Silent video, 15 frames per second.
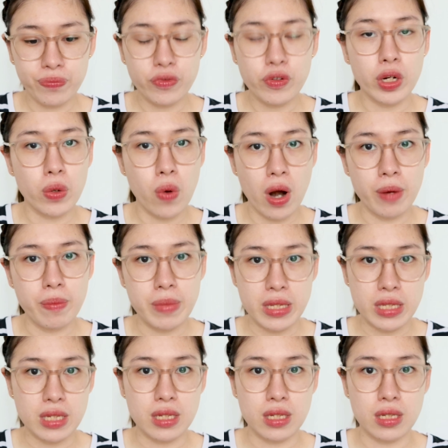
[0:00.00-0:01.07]

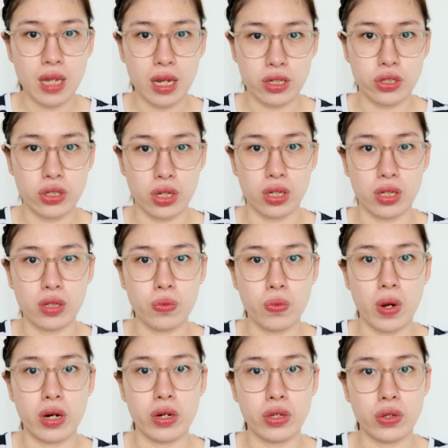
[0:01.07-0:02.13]
requirements section
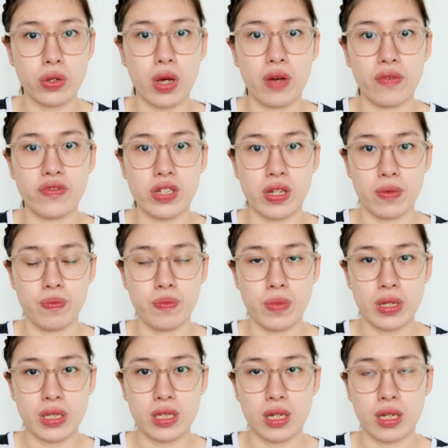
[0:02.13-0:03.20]
where you have
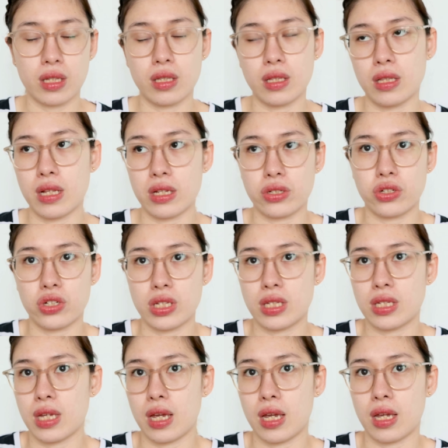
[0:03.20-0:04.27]
submitted, let's just
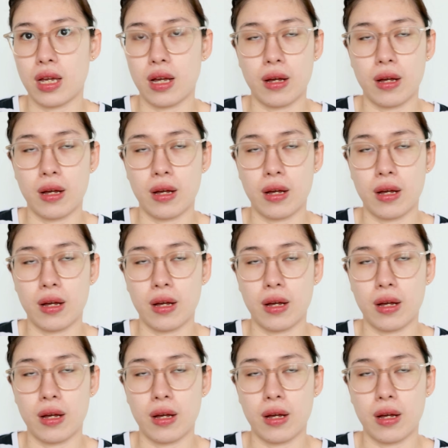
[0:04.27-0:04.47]
say